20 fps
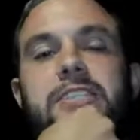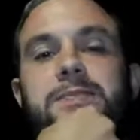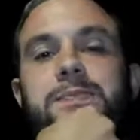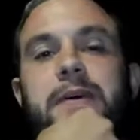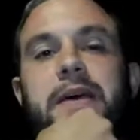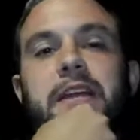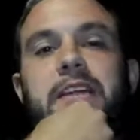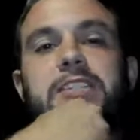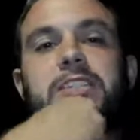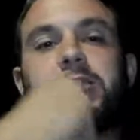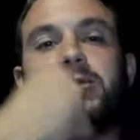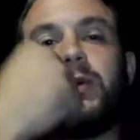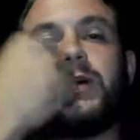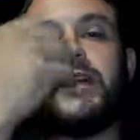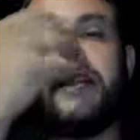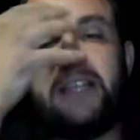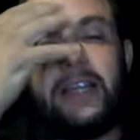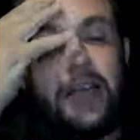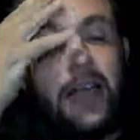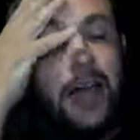
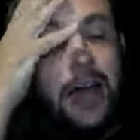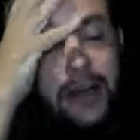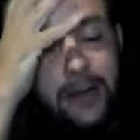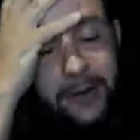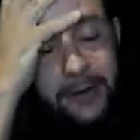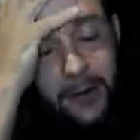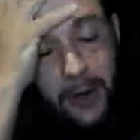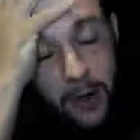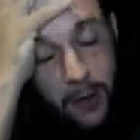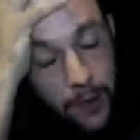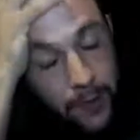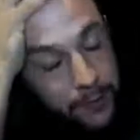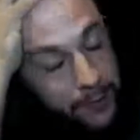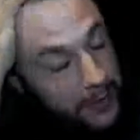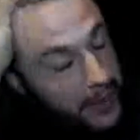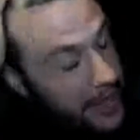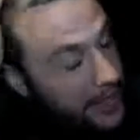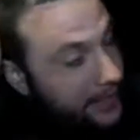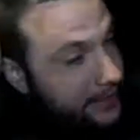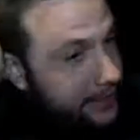bittersweet. I don't know.
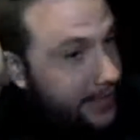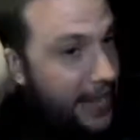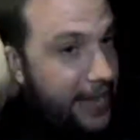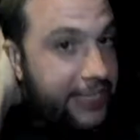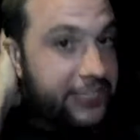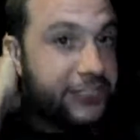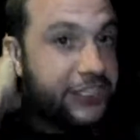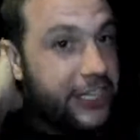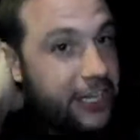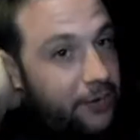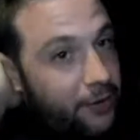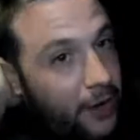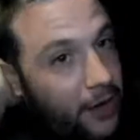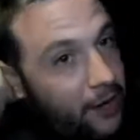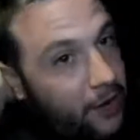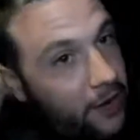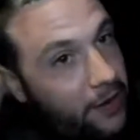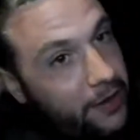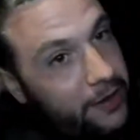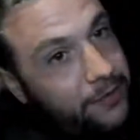Last year I
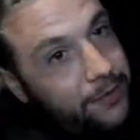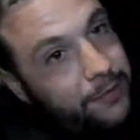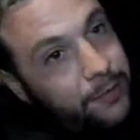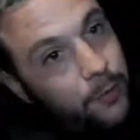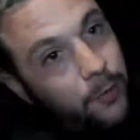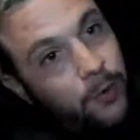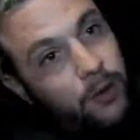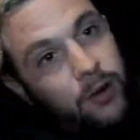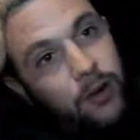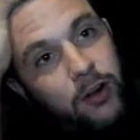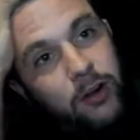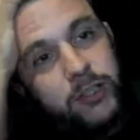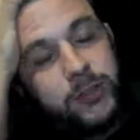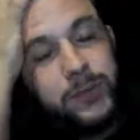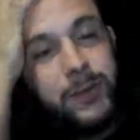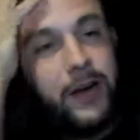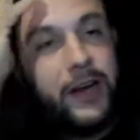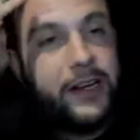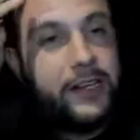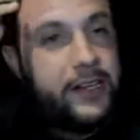got 4 girls
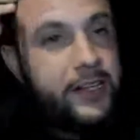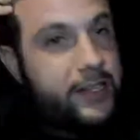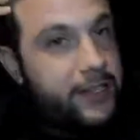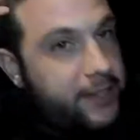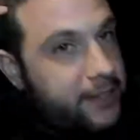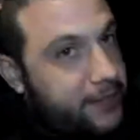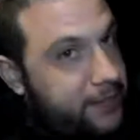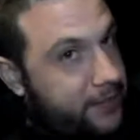pregnant.